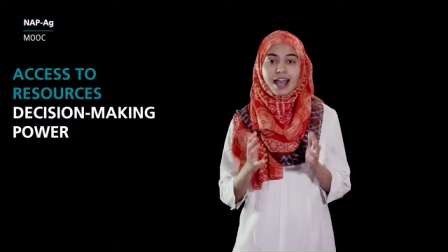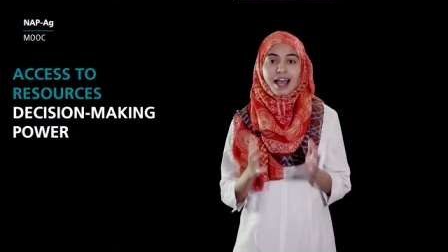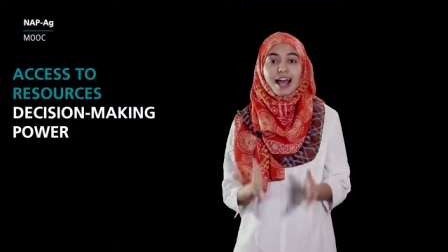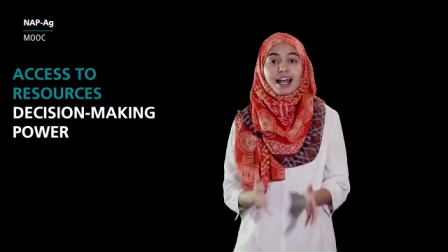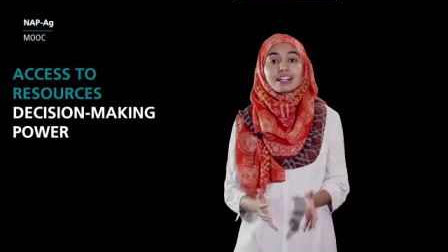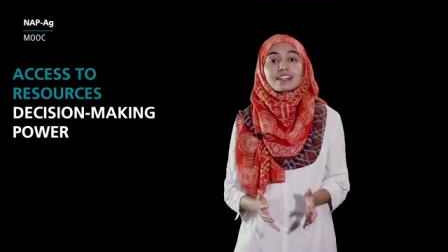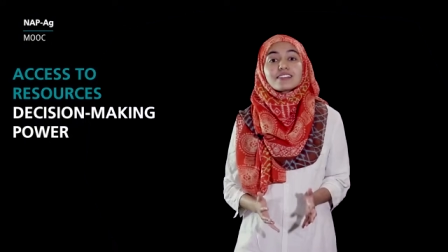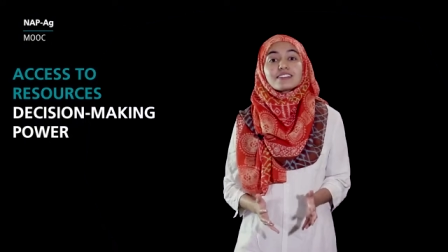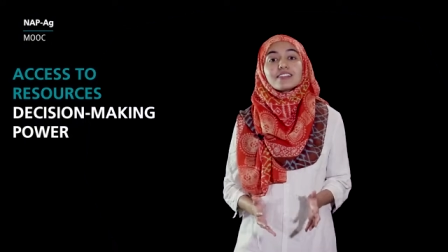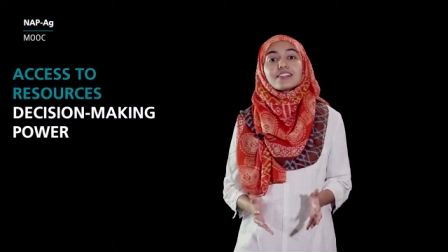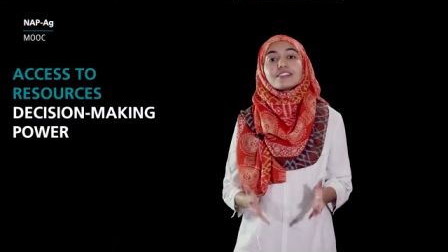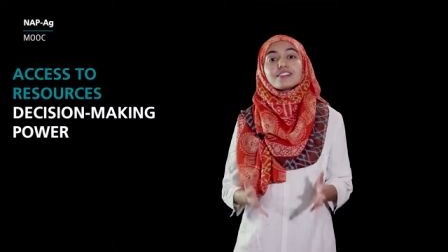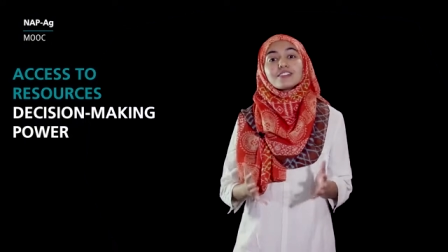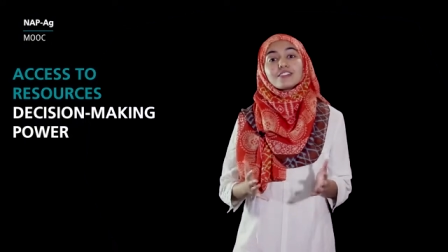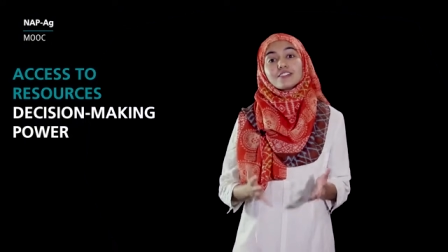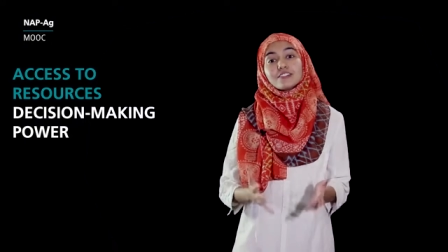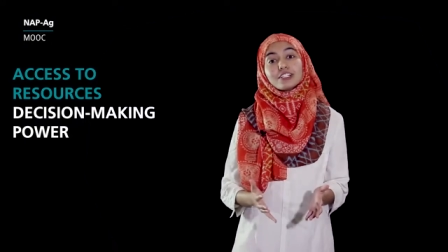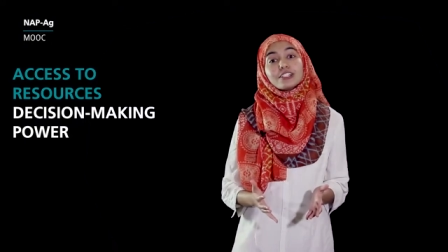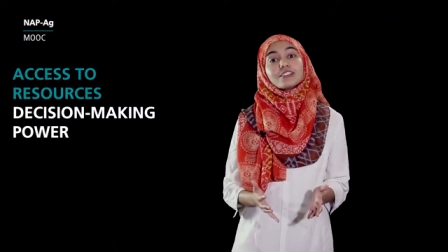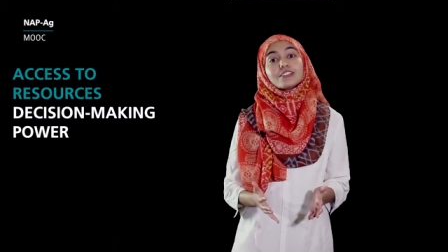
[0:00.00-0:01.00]
Access
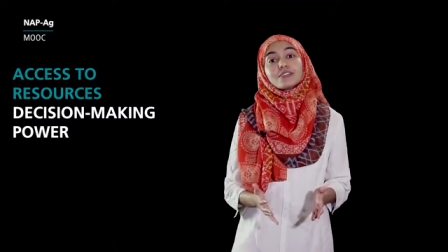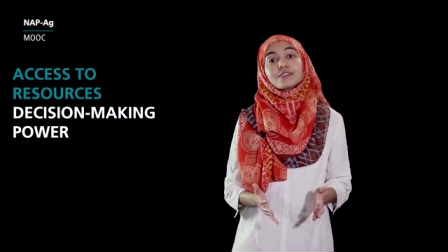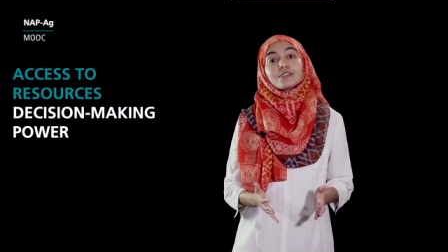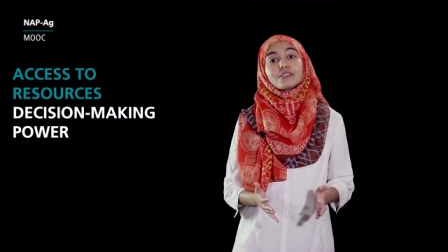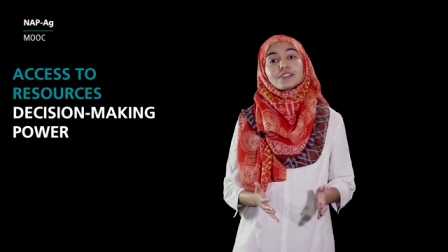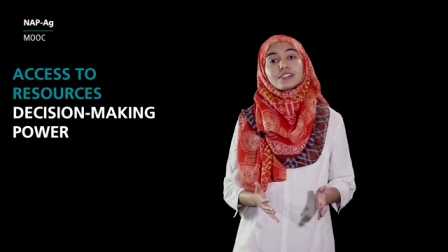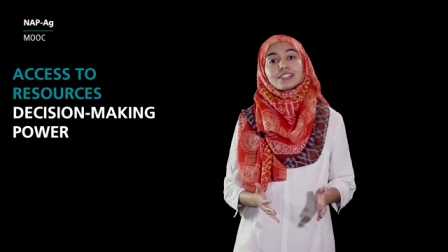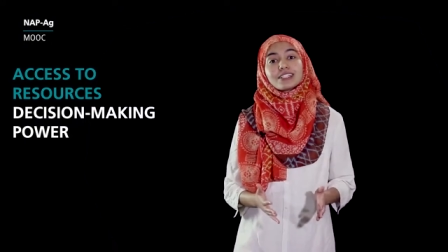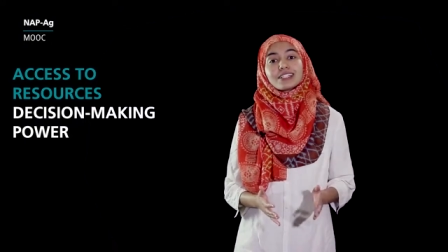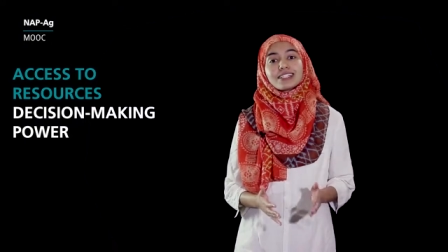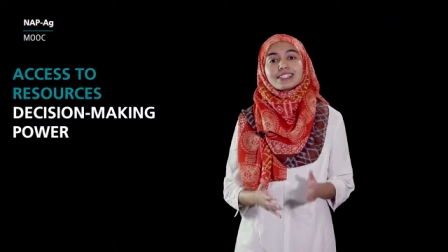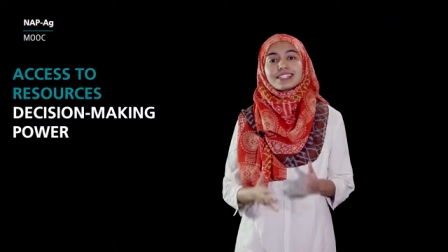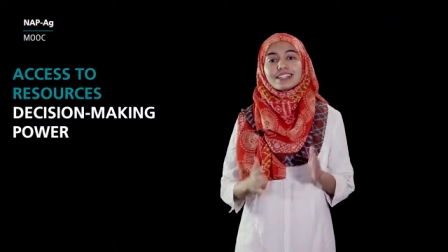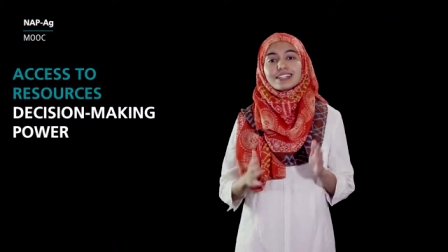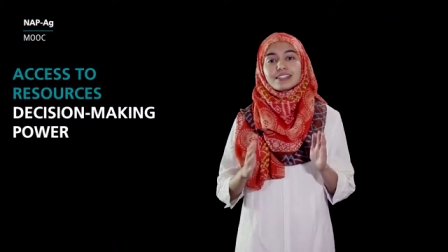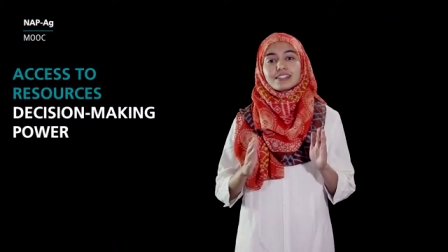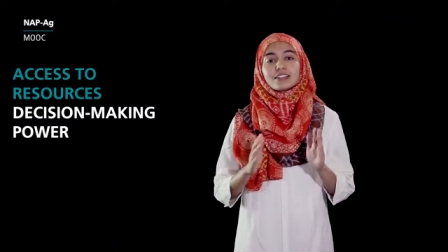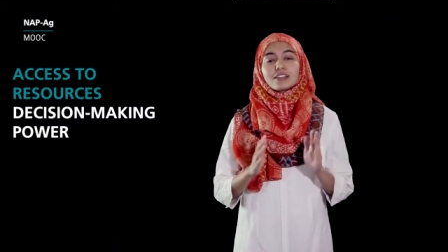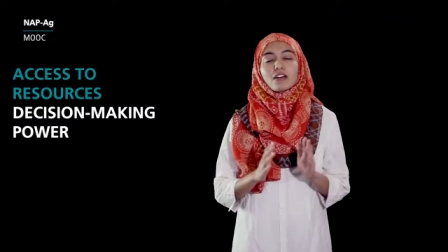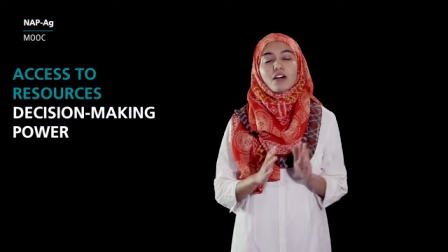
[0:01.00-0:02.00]
to resources
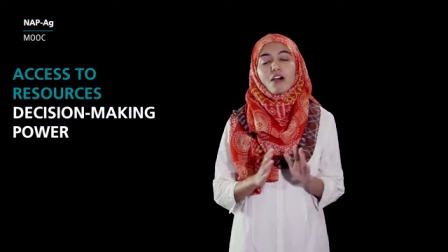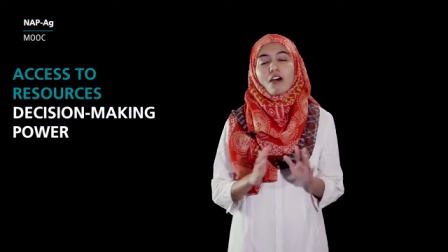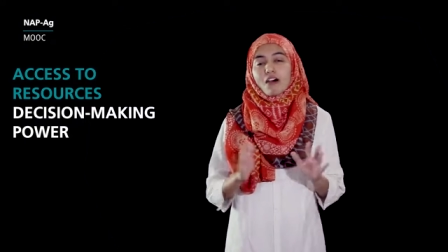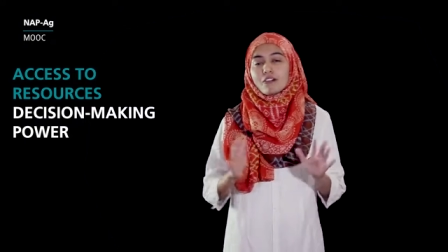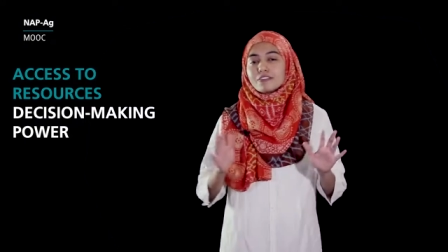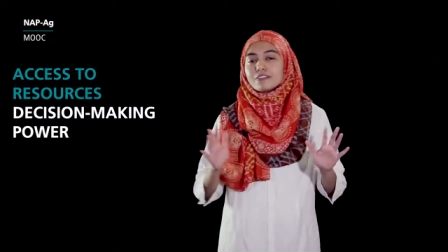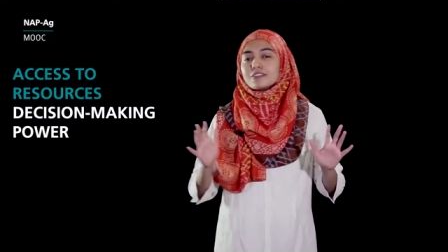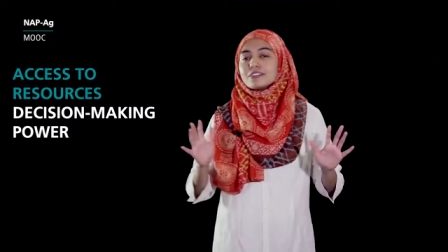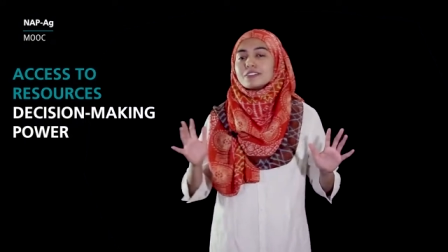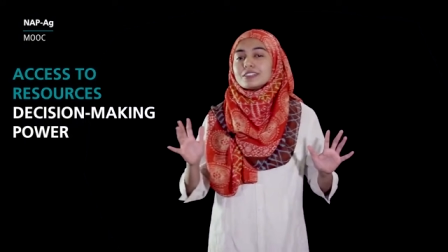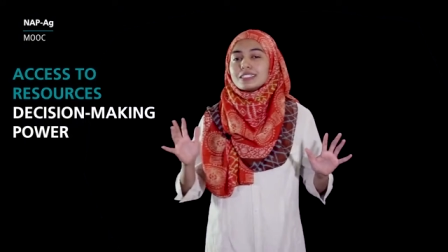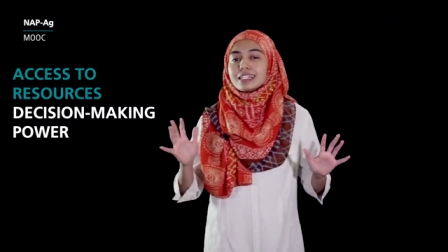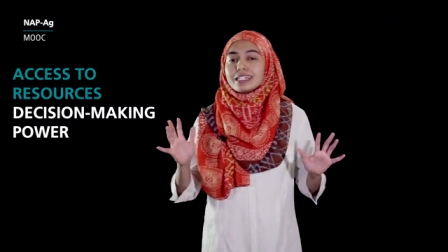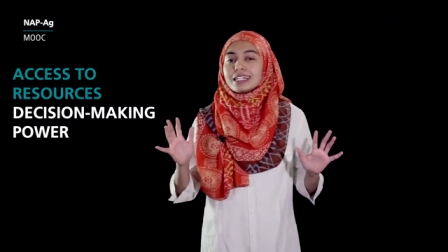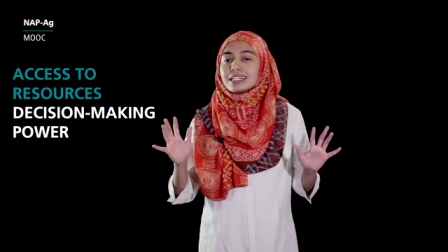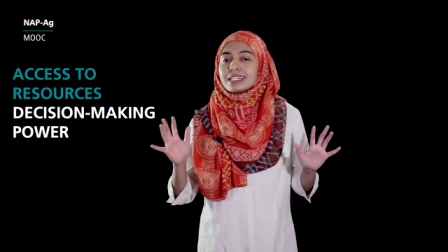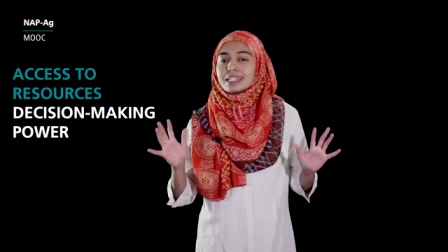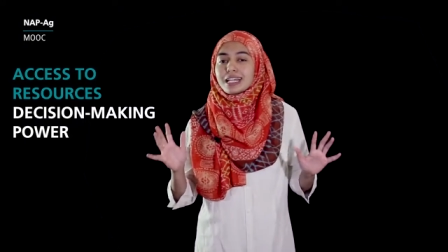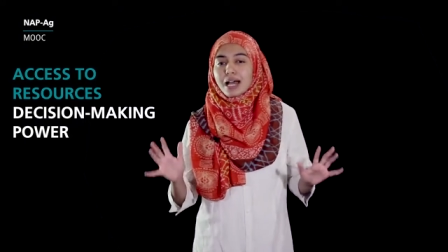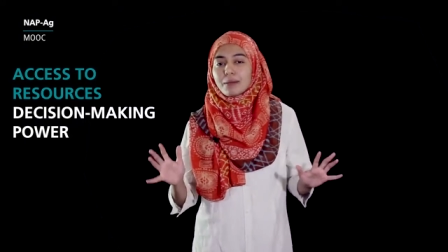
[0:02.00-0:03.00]
is often
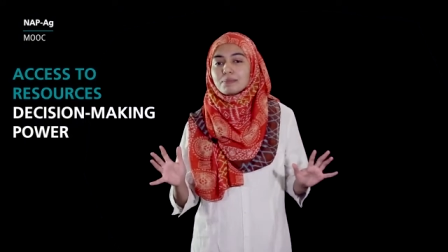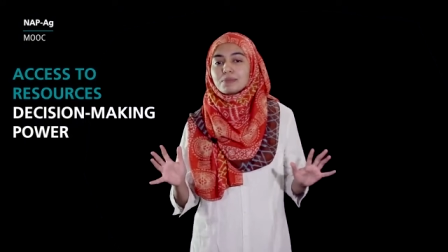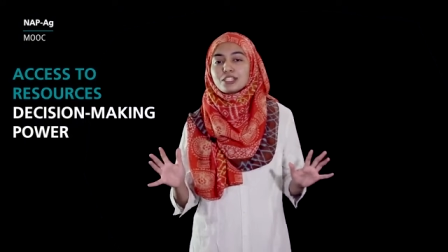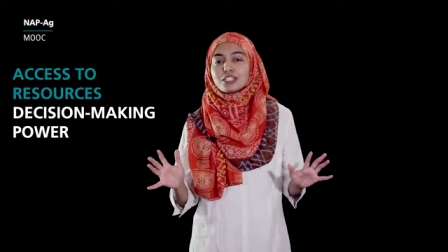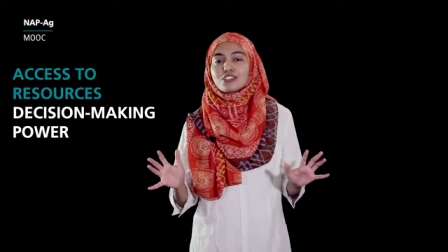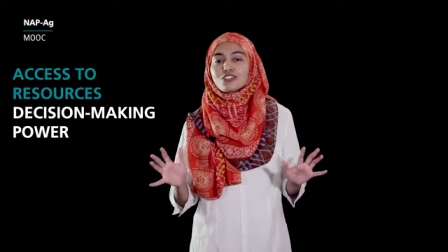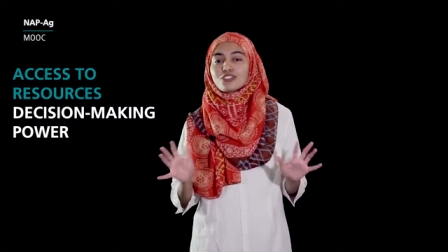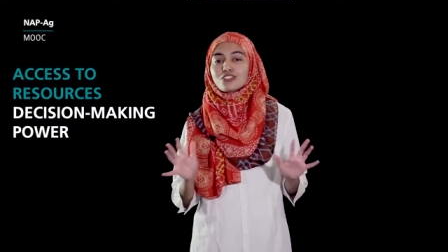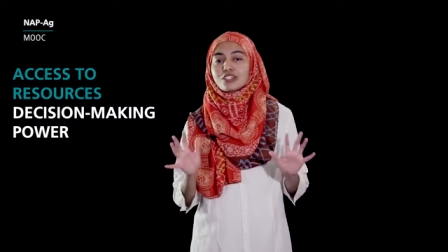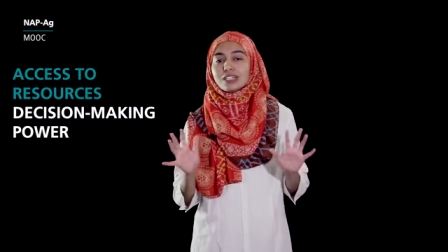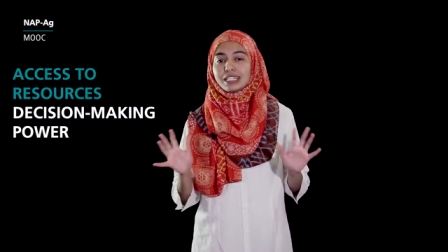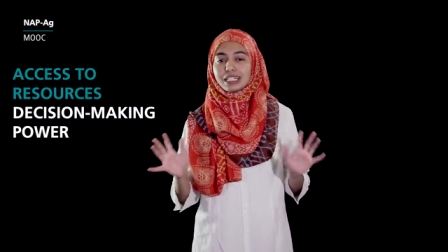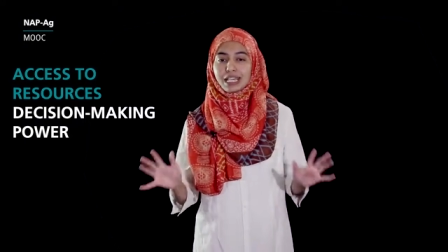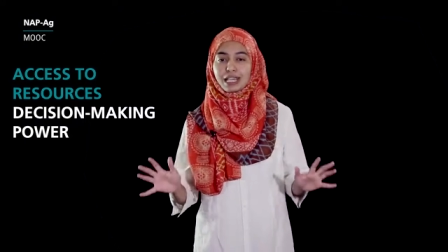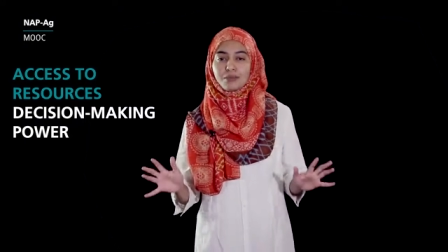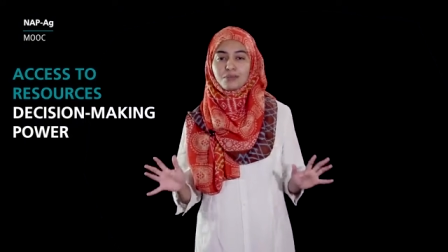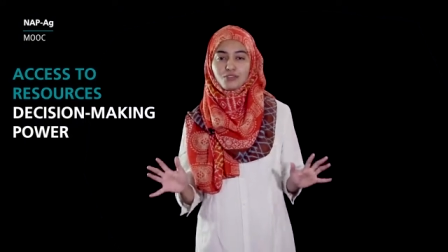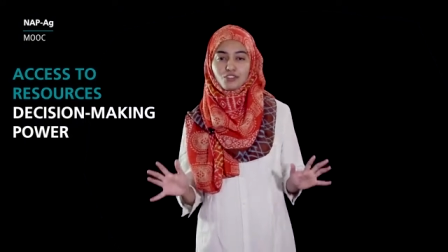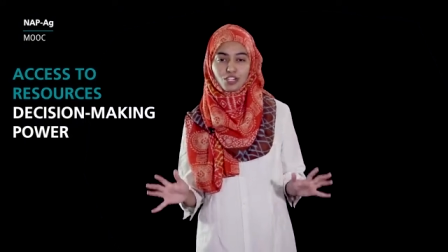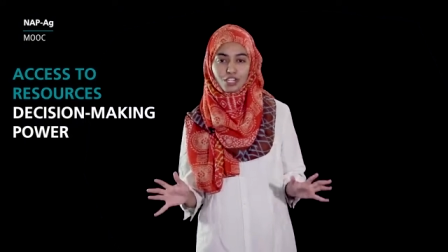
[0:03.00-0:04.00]
an adaptation
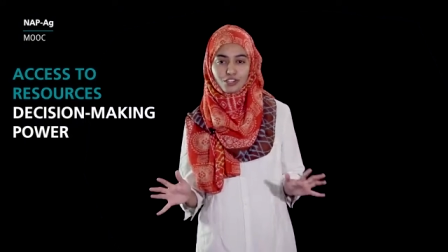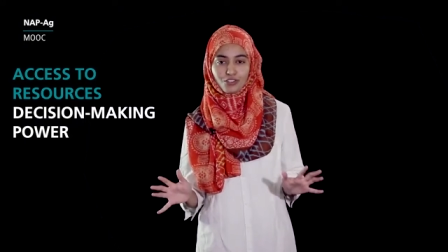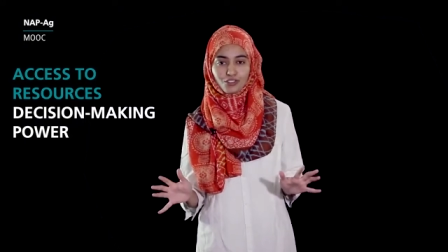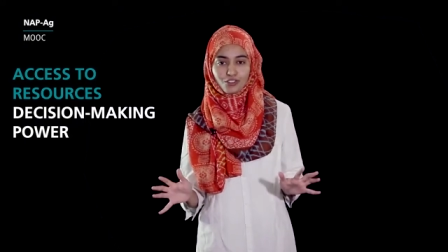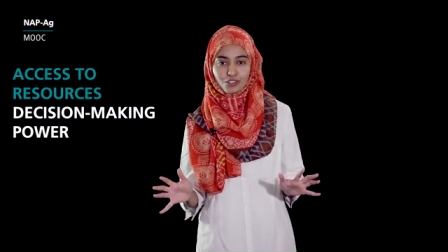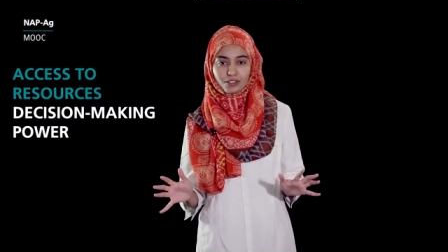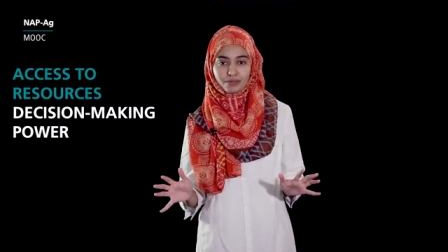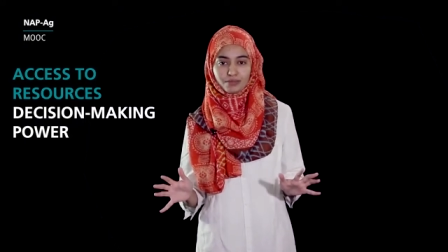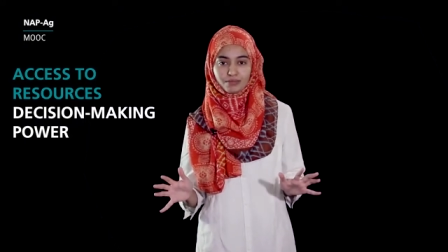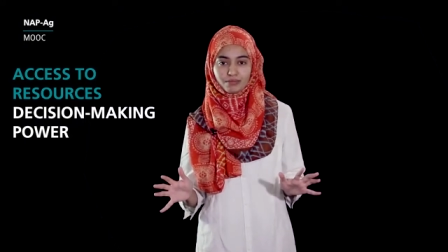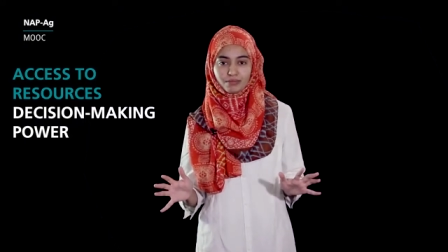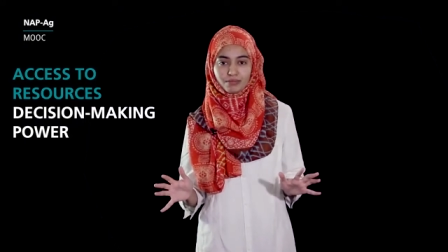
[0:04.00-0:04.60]
game changer